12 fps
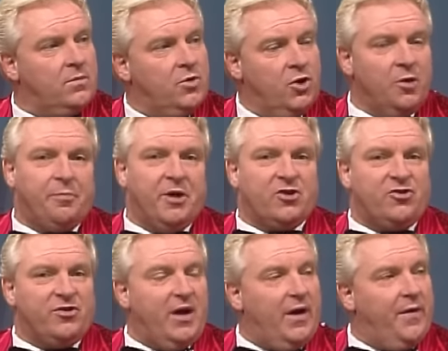Your
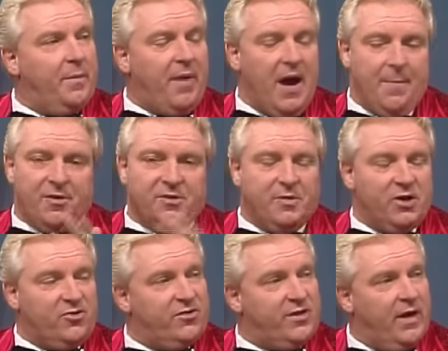picture's on there, Piper's
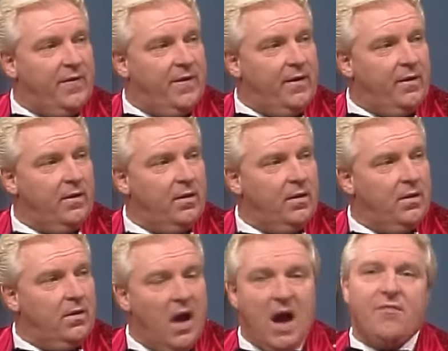picture's on there,
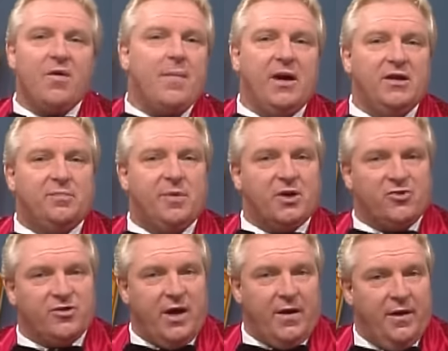everybody's
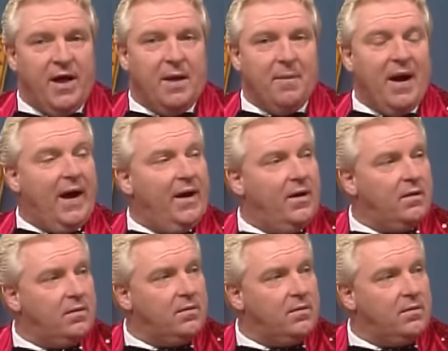picture's on there, not mine.